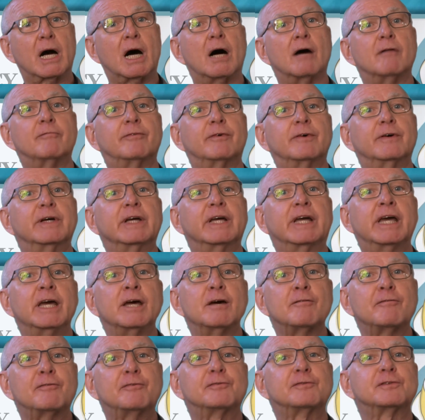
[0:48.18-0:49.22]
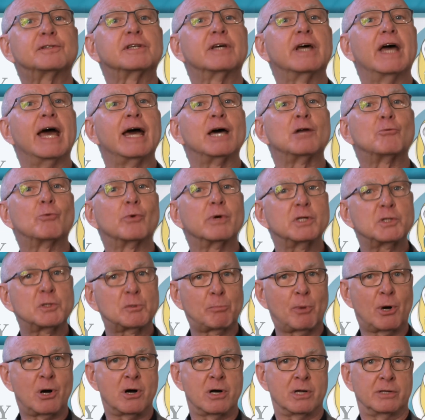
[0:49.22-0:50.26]
of gift and
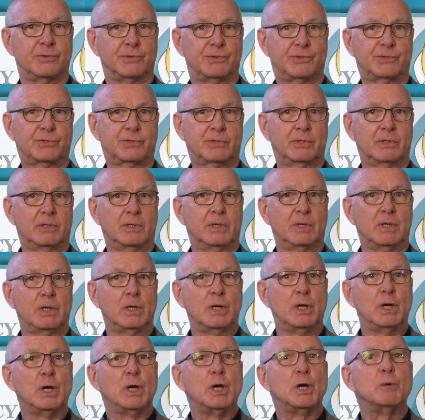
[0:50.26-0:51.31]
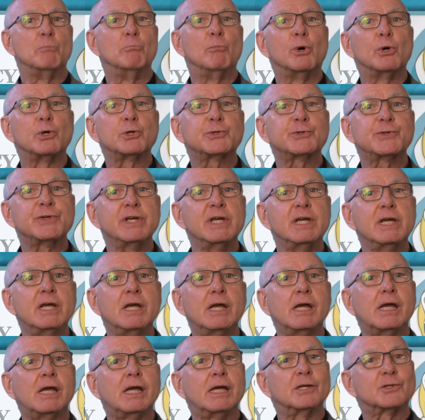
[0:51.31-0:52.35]
response.
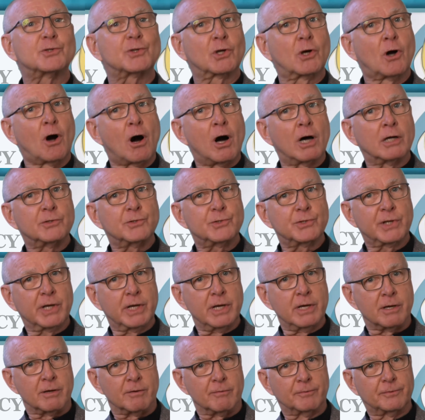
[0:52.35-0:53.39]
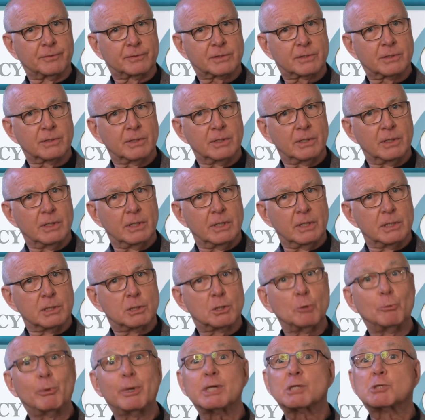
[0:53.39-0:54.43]
Mercy is God's gift
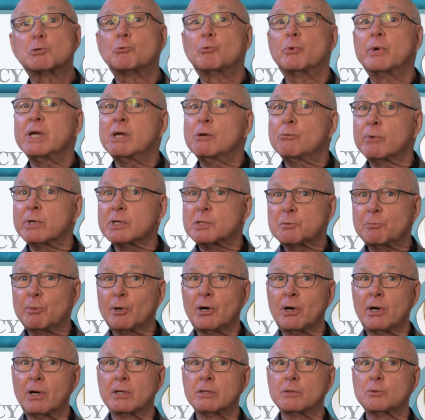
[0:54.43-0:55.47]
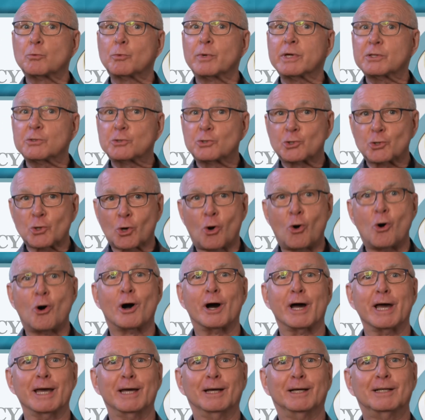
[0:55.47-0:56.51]
to which we respond with
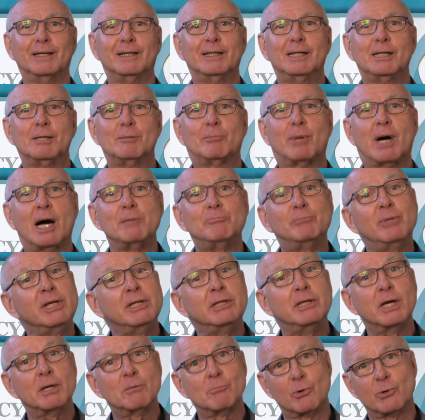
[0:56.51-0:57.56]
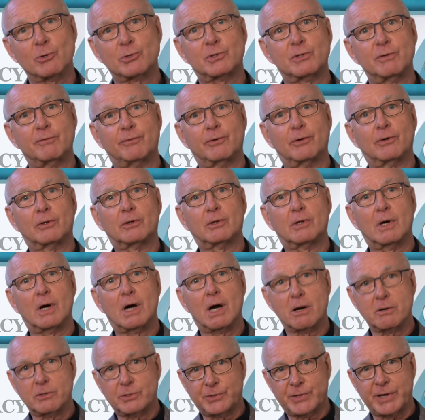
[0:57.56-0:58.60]
joy by being merciful
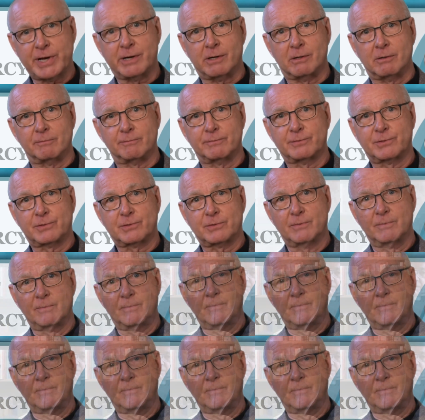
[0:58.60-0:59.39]
ourselves.